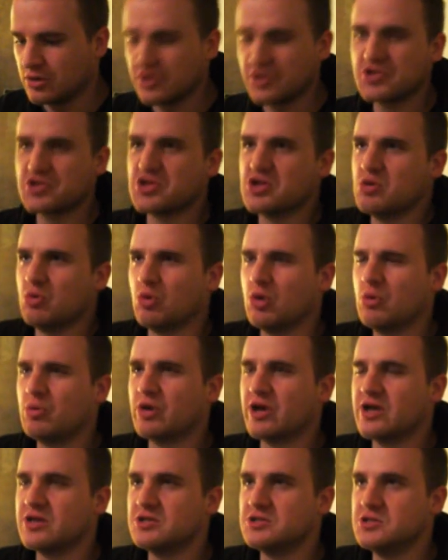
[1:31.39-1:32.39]
Let's see, what
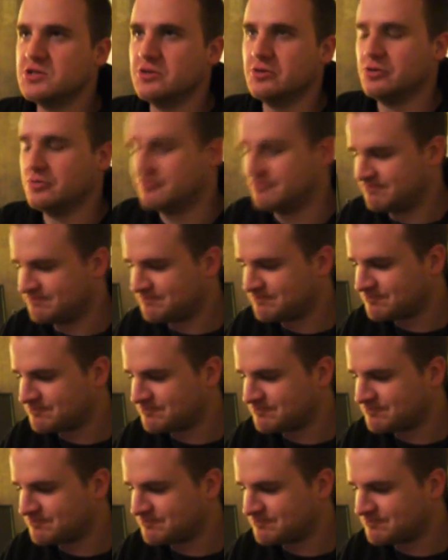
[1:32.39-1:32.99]
would I do?